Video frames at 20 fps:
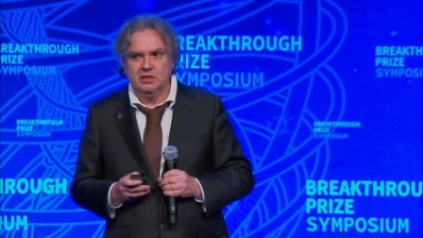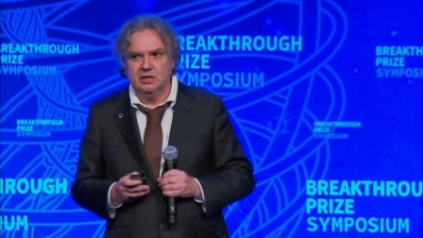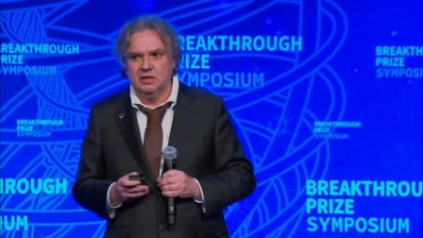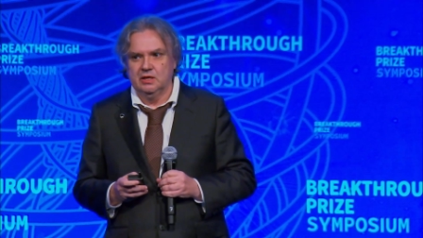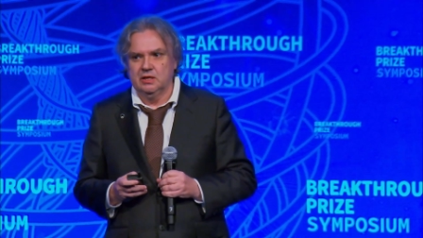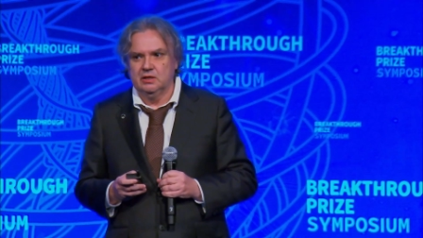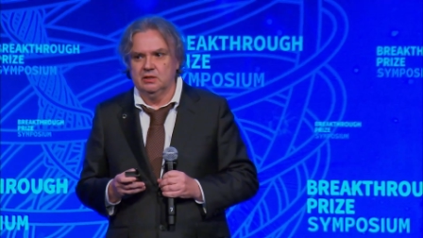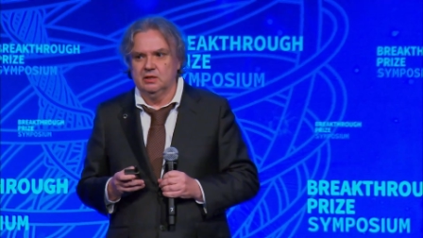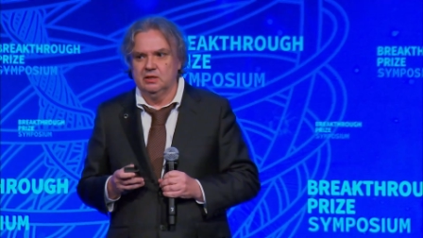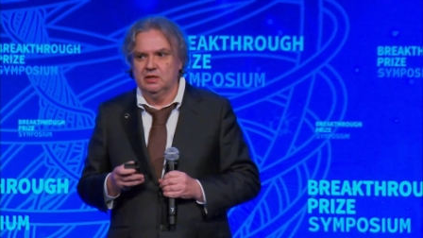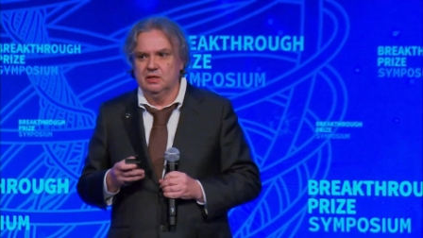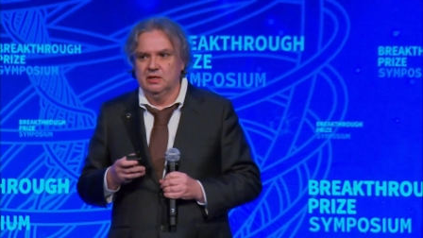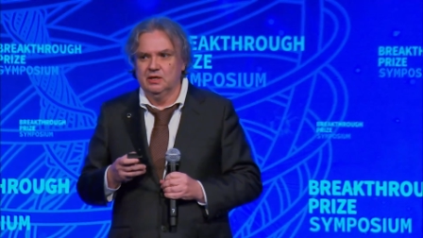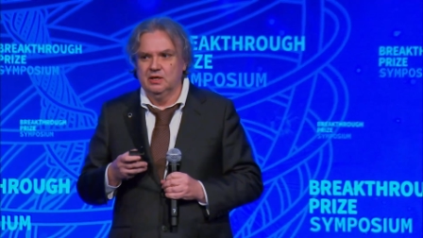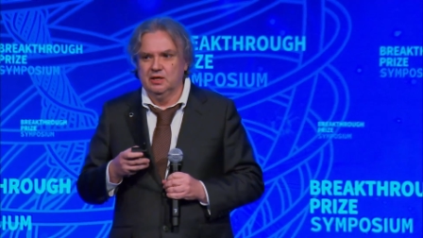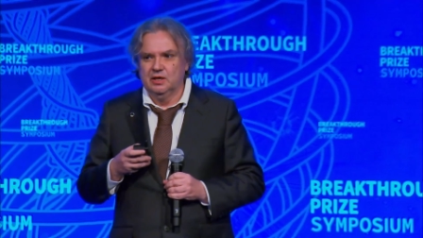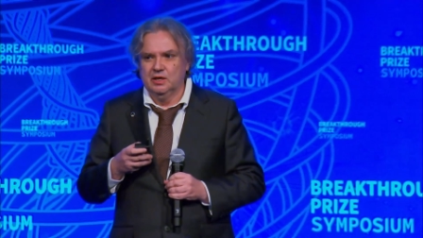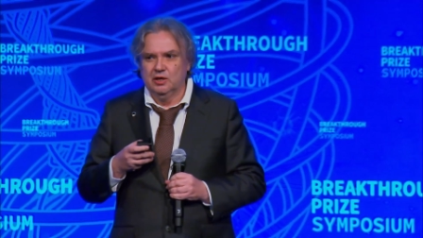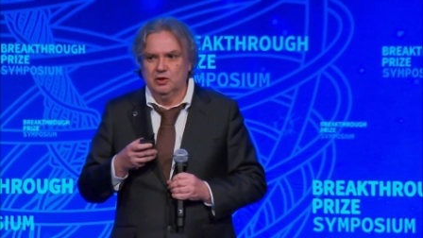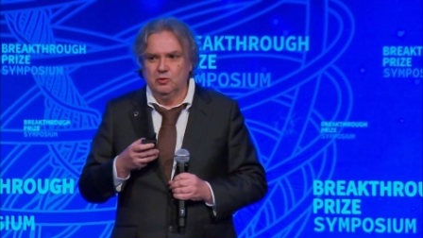And
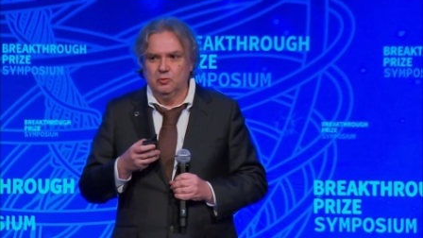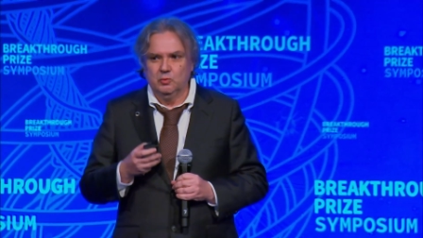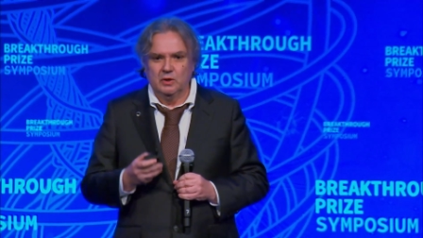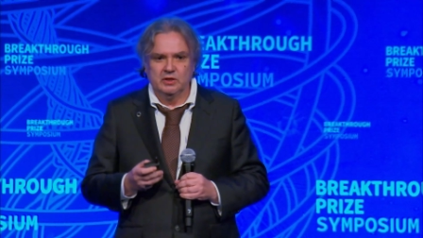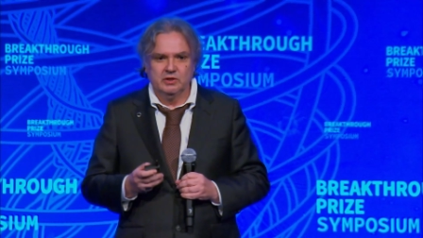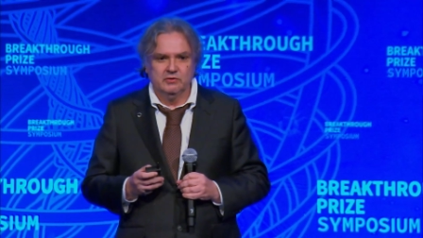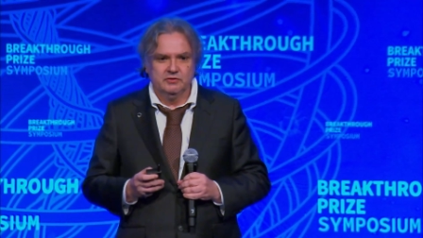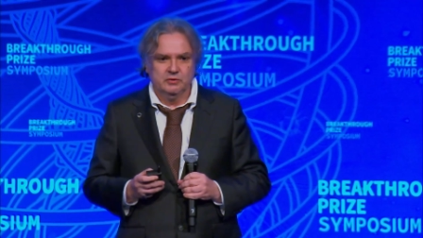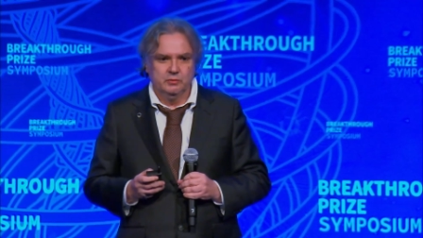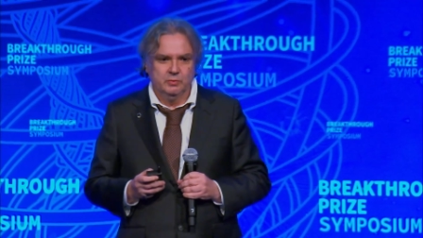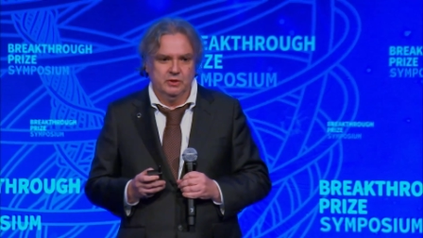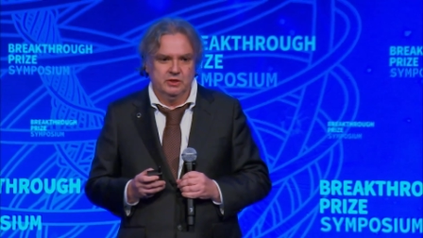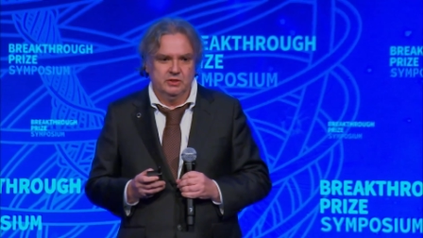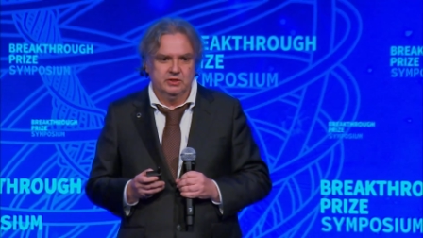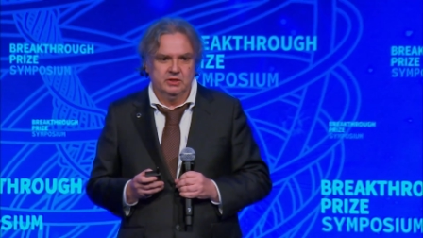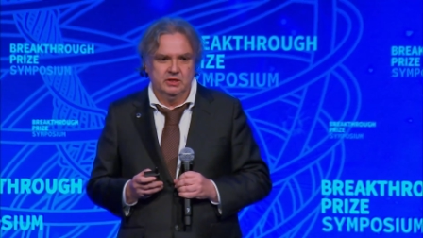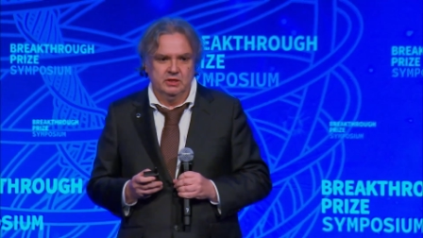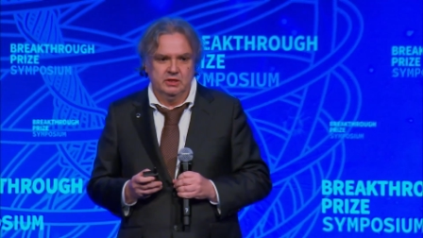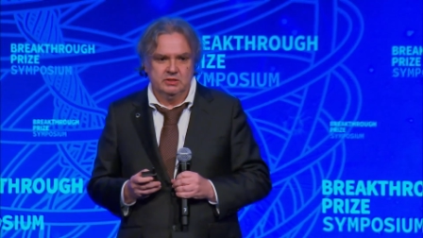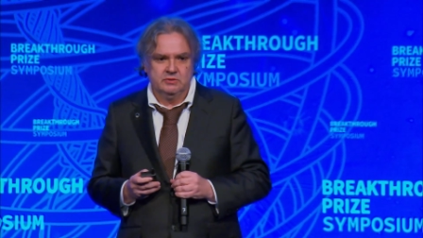one of the weird
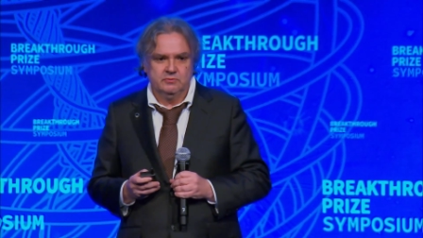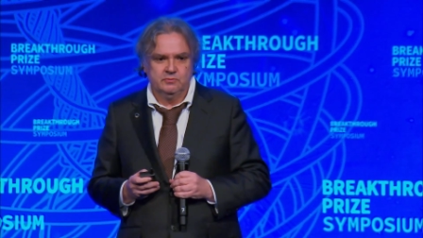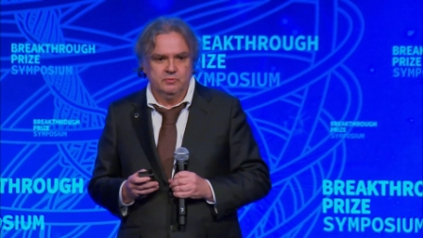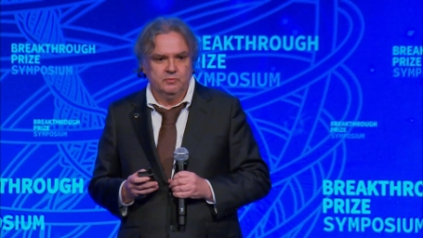things,